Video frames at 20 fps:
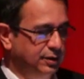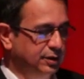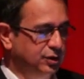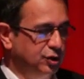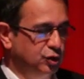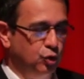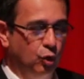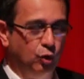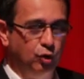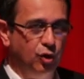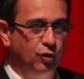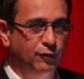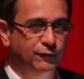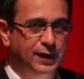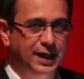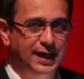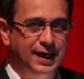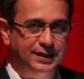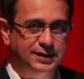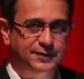disorder of
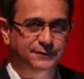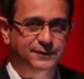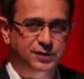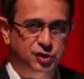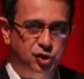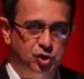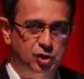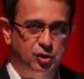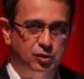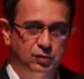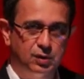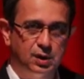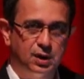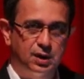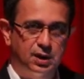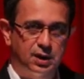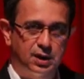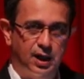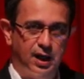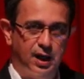connective tissue,
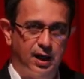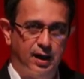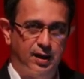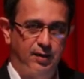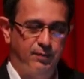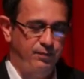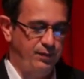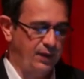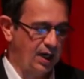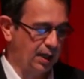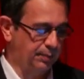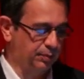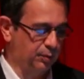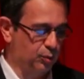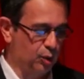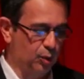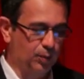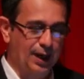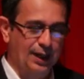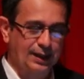
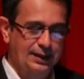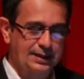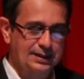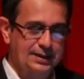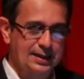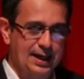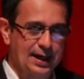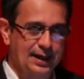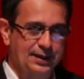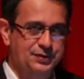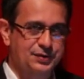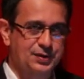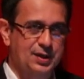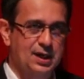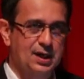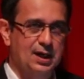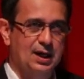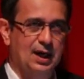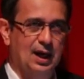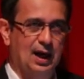hypermobile EDS,
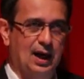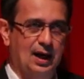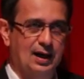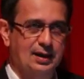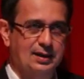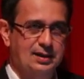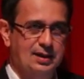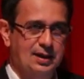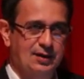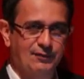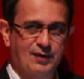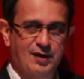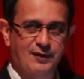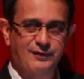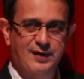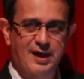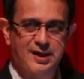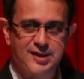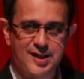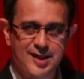and even
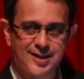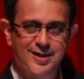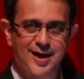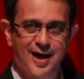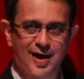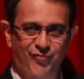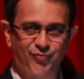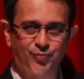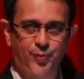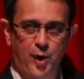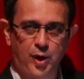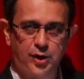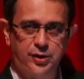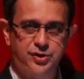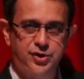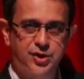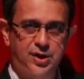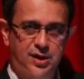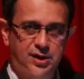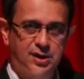if they didn't have
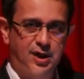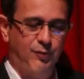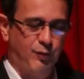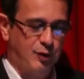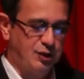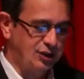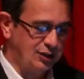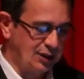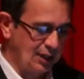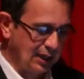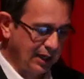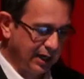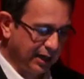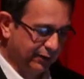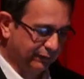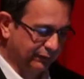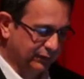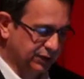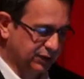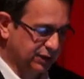PODS, they would still
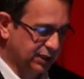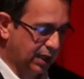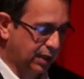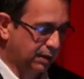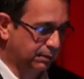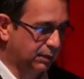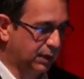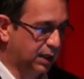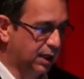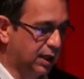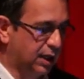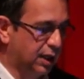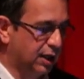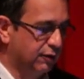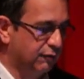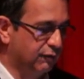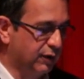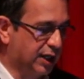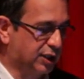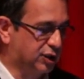have the same
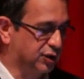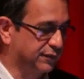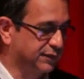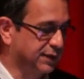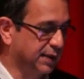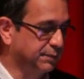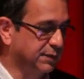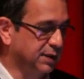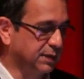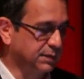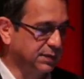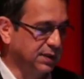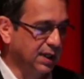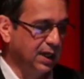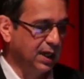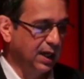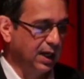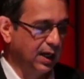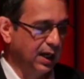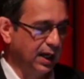range of symptoms.
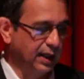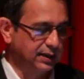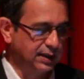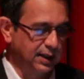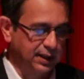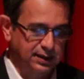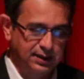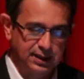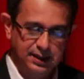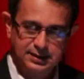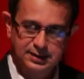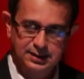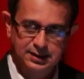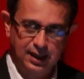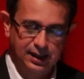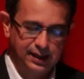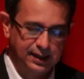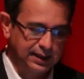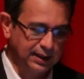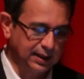And then this
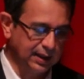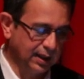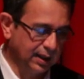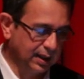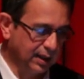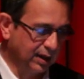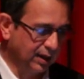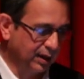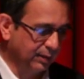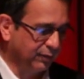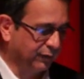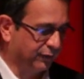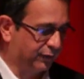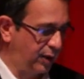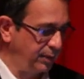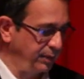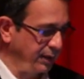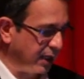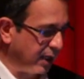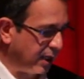study
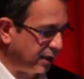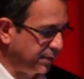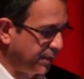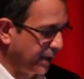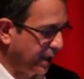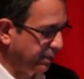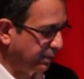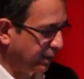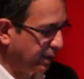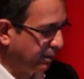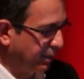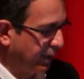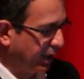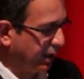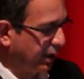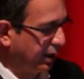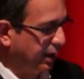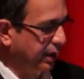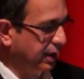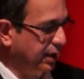performed in our department
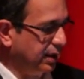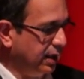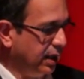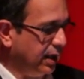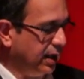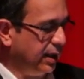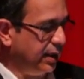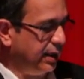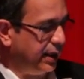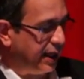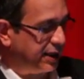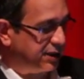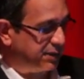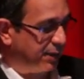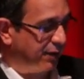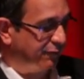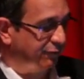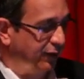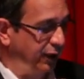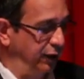by
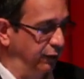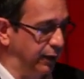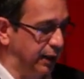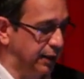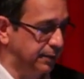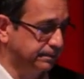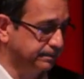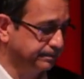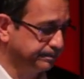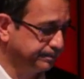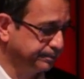Asma Fikri,